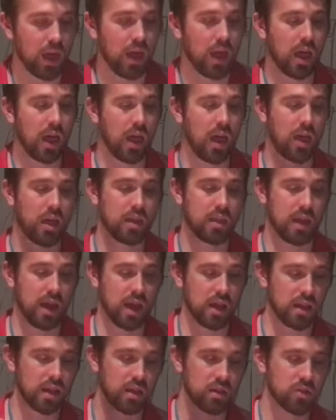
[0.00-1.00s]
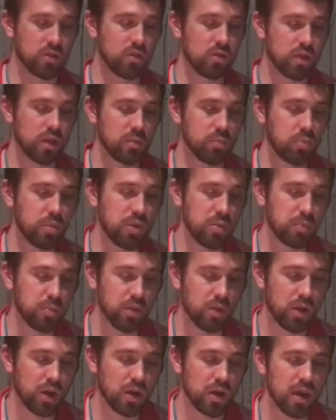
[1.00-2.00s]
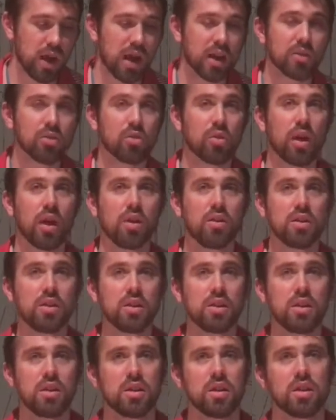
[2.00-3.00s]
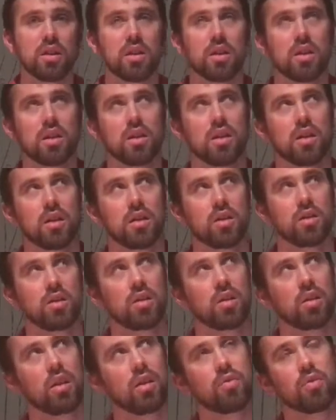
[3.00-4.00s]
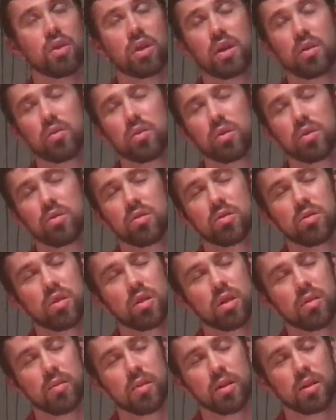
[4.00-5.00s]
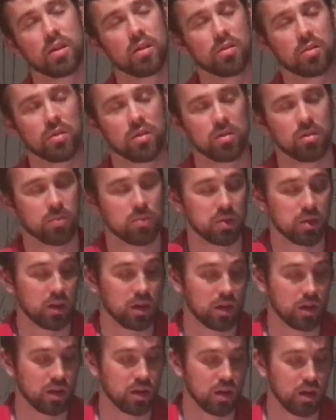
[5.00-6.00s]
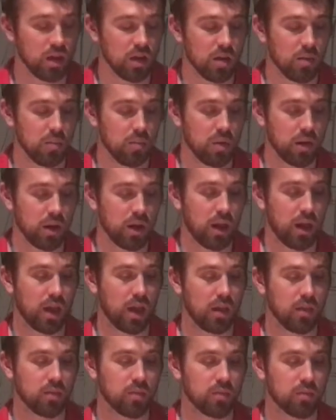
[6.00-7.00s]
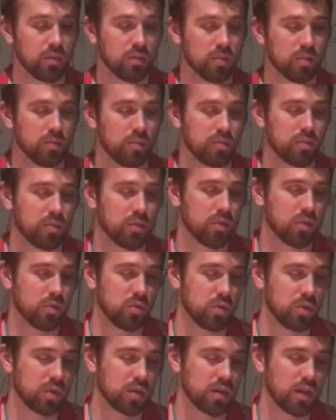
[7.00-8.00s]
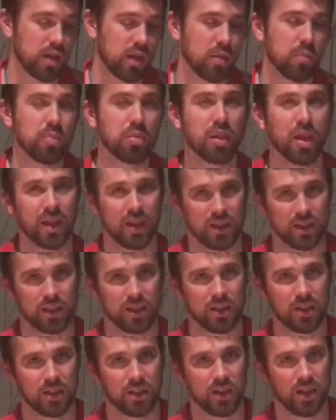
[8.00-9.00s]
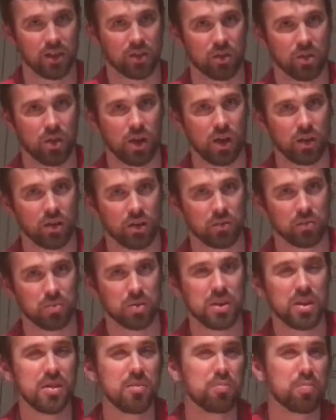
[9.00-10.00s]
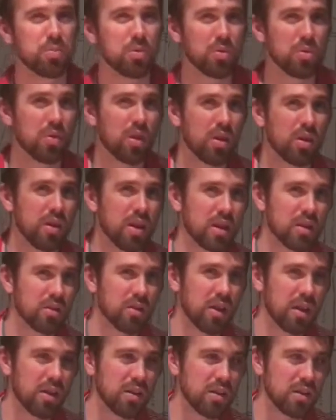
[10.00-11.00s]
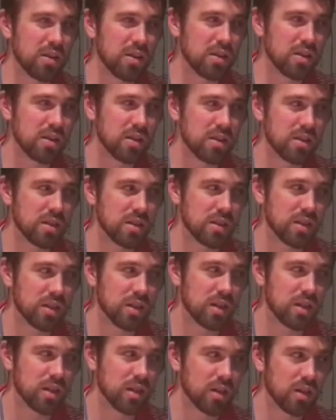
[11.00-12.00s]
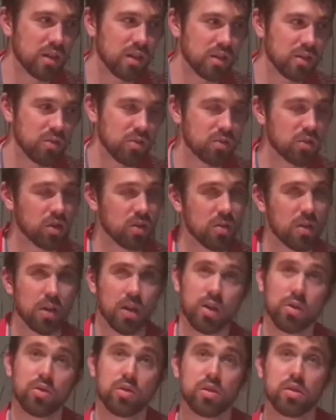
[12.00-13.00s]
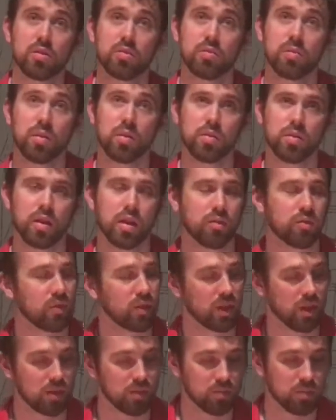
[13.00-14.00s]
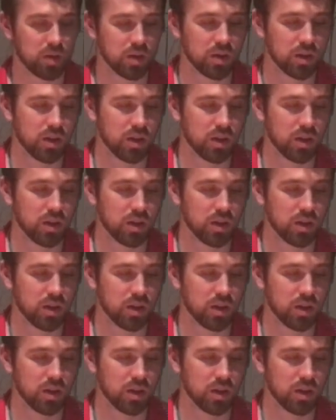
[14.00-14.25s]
And Alex, you said people are not crowded. I forget what you were talking about. It was near the beginning, but you would say a place is not crowded. People are not crowded. You were talking about maybe I forget, but